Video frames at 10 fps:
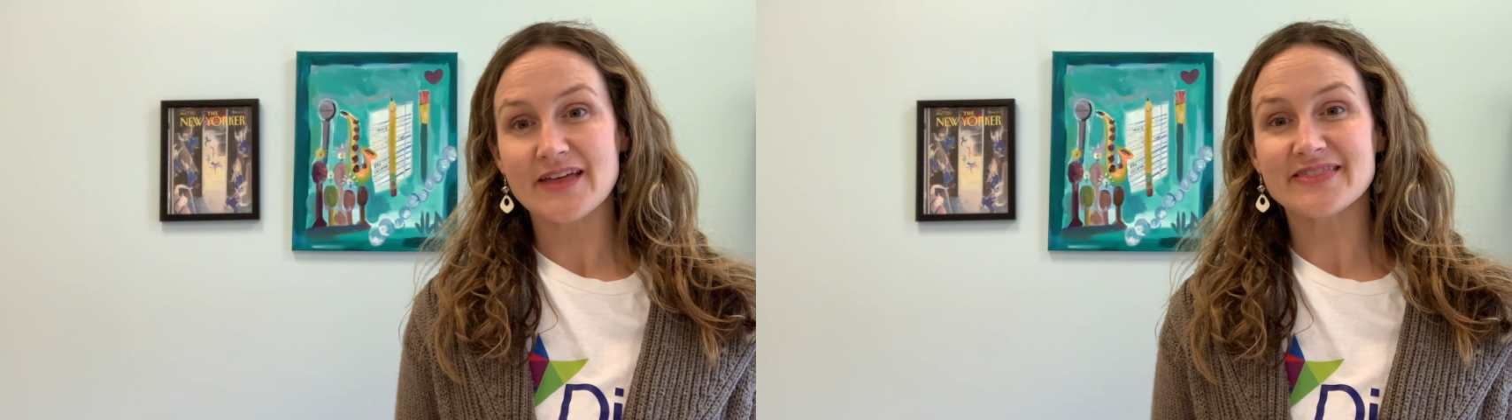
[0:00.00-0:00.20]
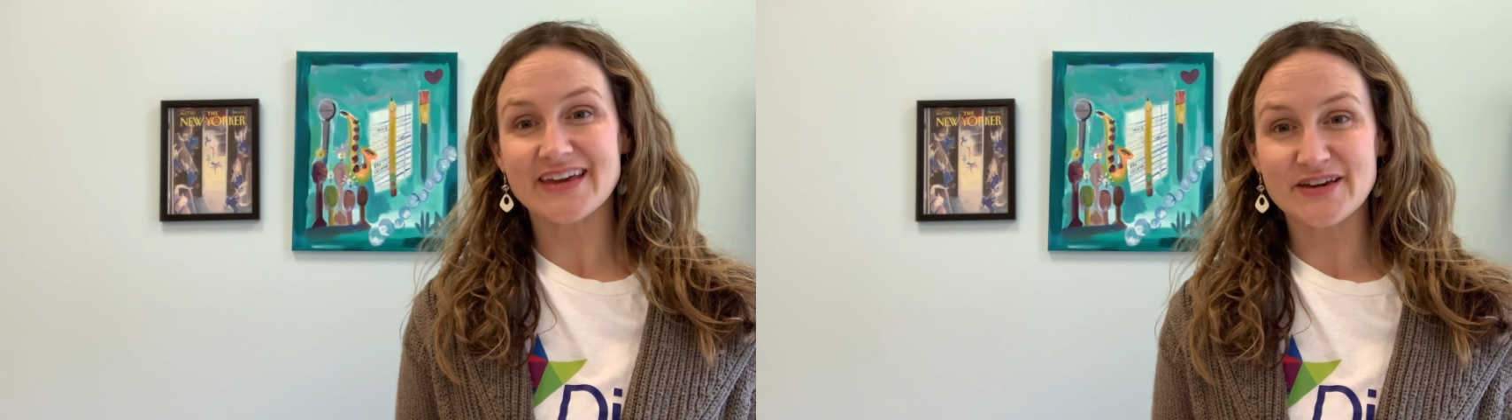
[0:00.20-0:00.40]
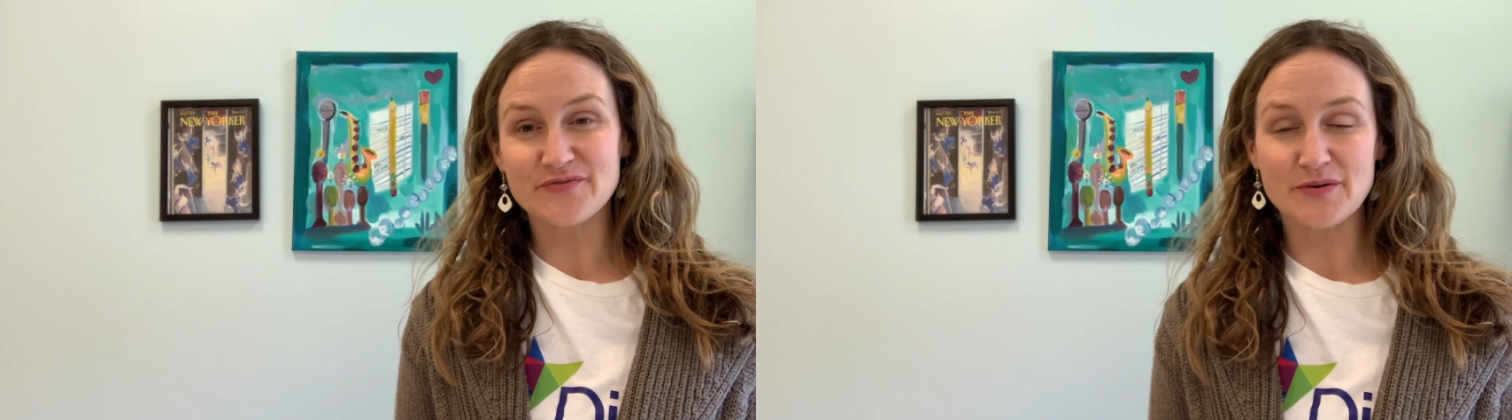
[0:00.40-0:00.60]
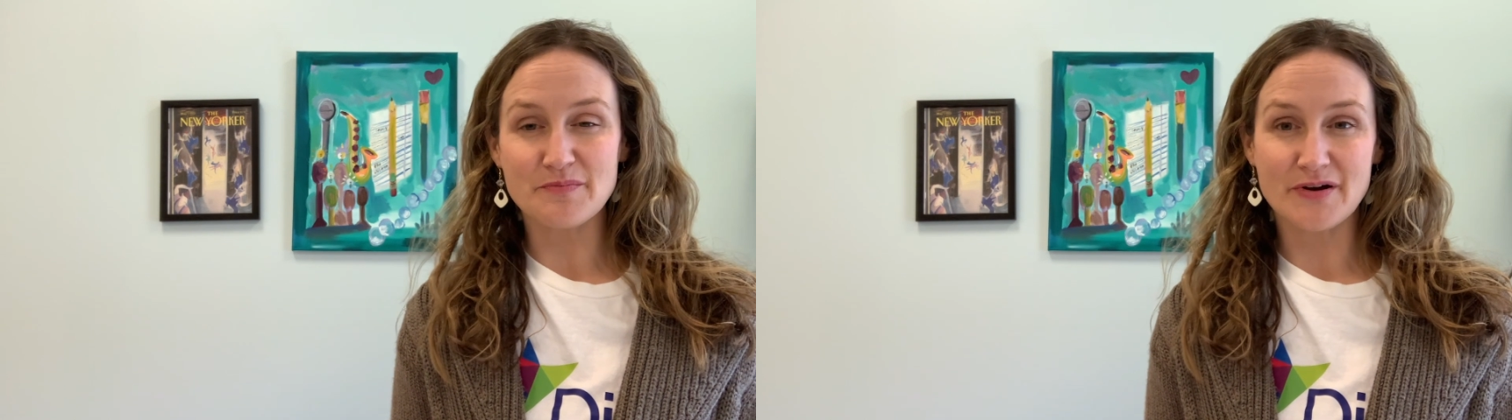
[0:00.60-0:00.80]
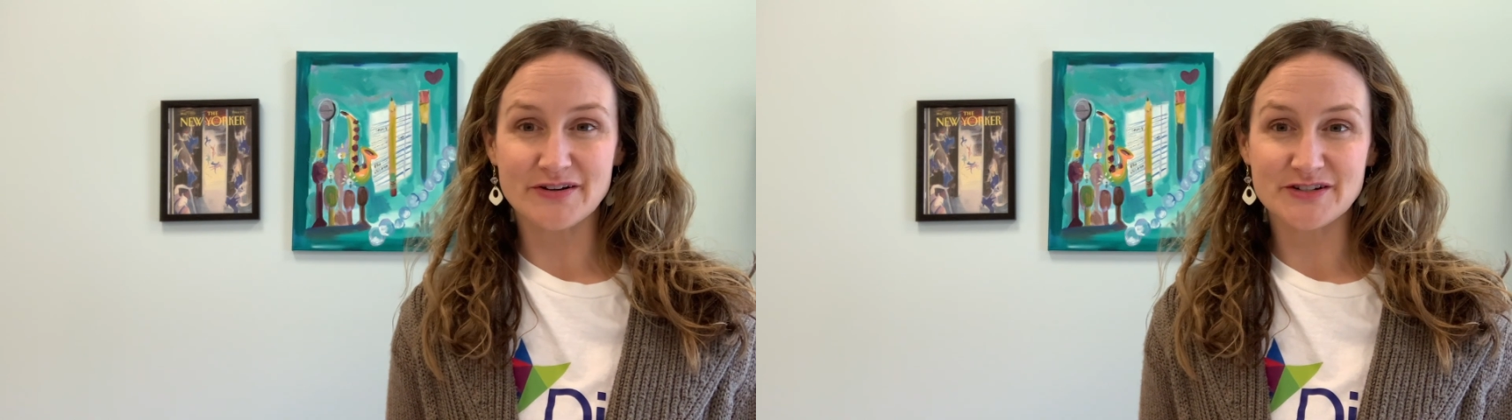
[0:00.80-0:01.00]
Thank you for your
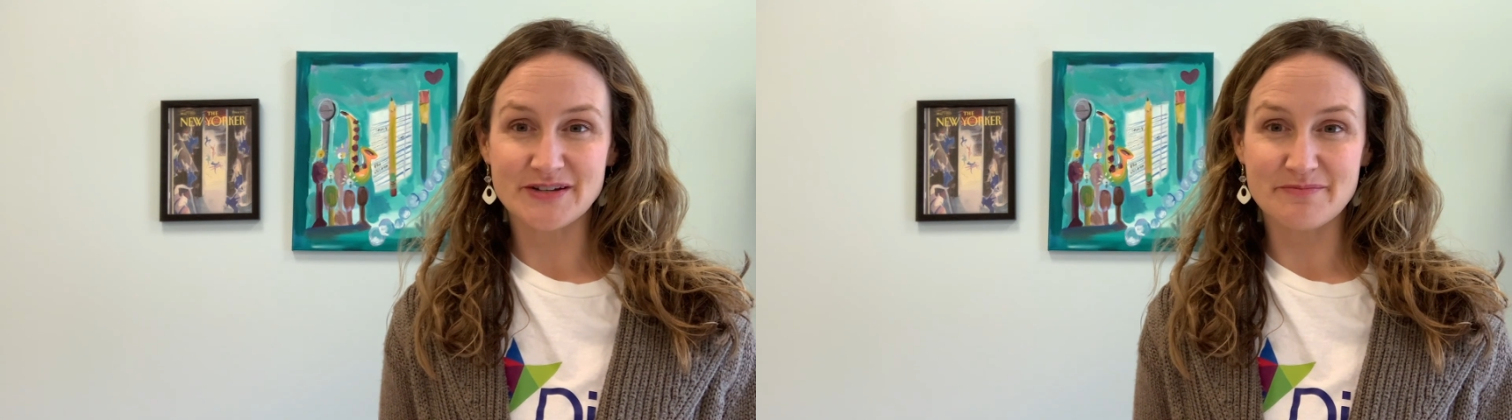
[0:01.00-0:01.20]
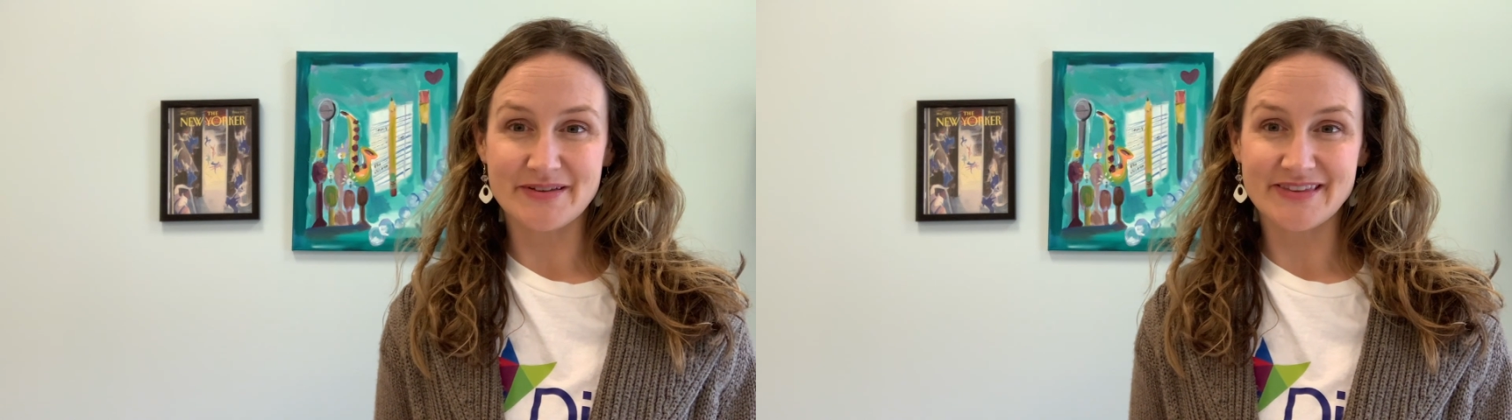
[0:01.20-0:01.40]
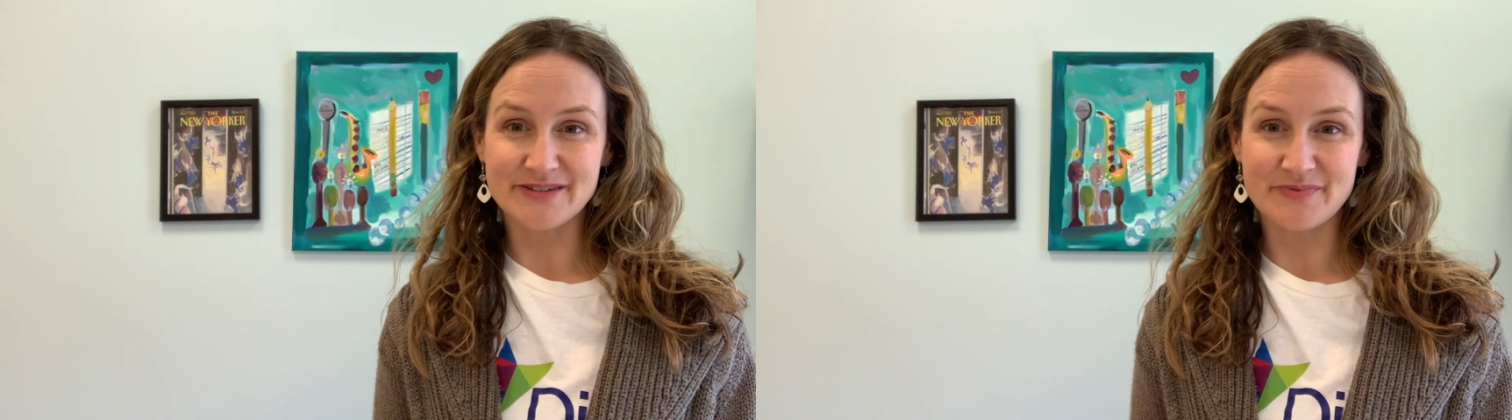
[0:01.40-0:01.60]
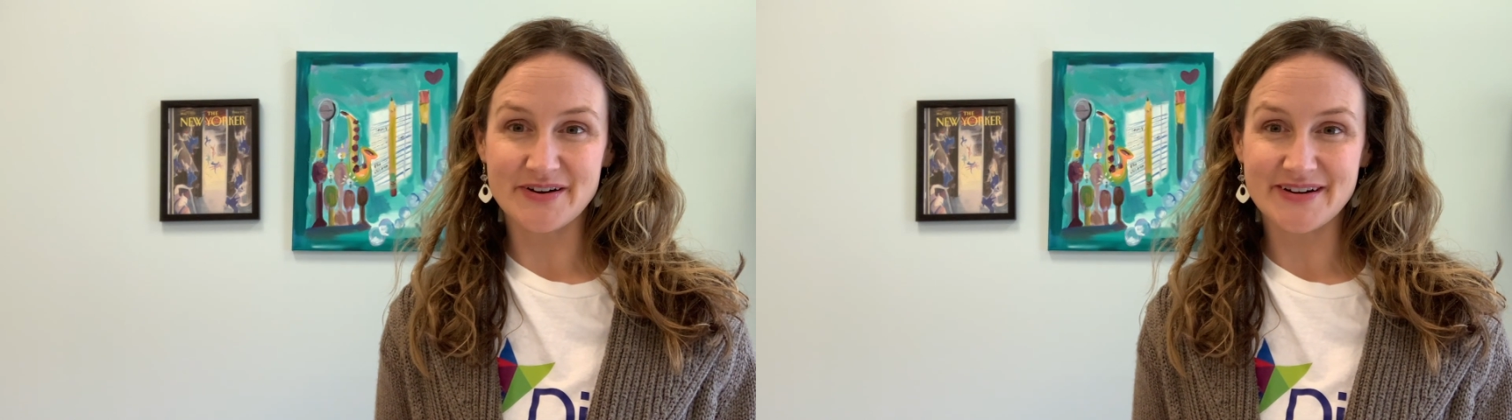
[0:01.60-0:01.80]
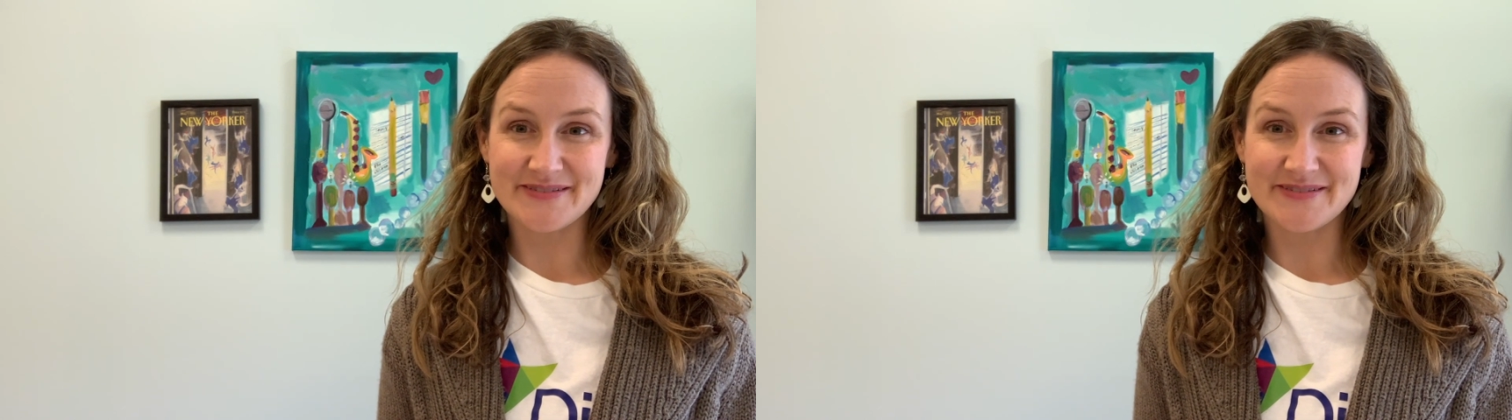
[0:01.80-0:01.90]
partnership in this work.